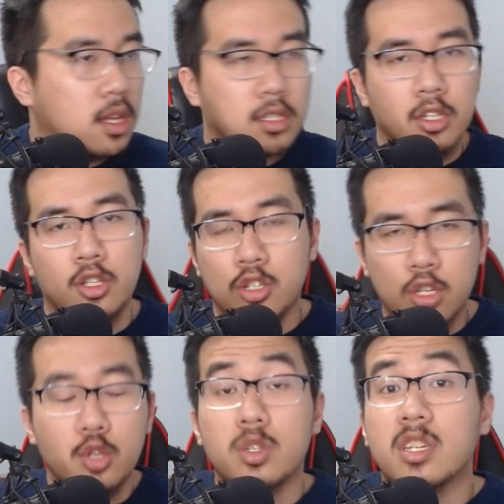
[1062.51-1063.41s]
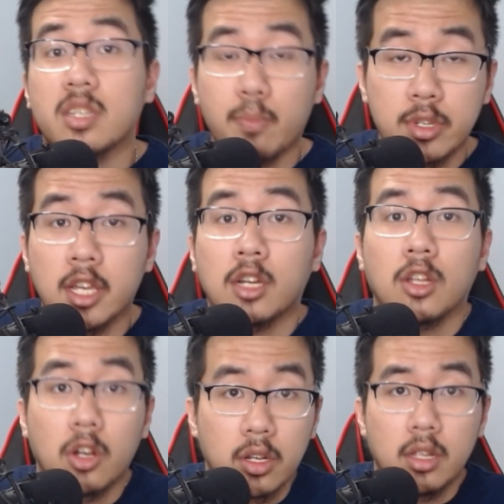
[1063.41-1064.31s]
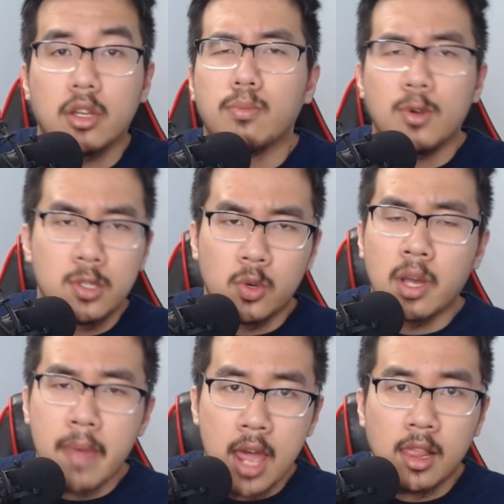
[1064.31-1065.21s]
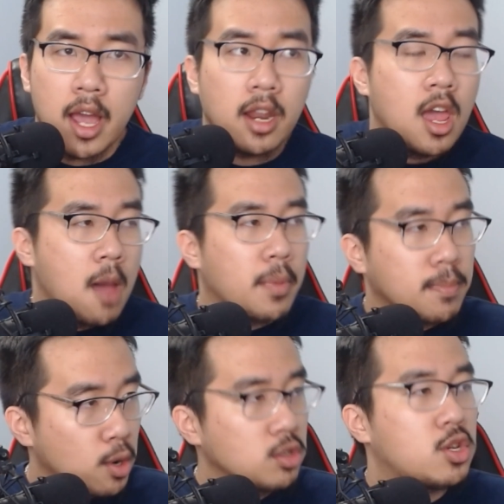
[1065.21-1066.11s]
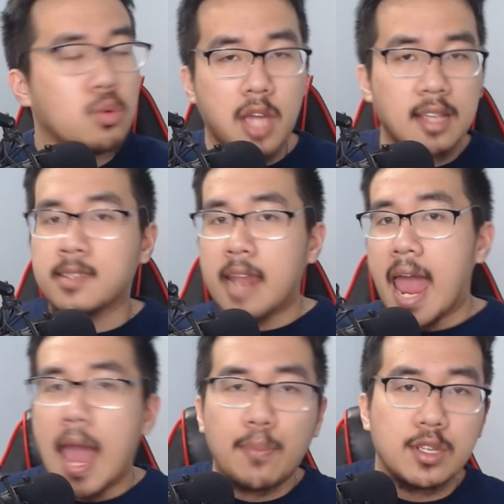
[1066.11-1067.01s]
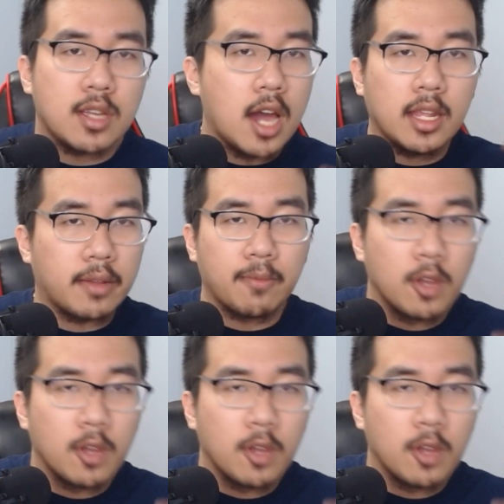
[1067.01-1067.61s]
To use this particular Ubuntu command line. But Ubuntu's got snaps, it's got like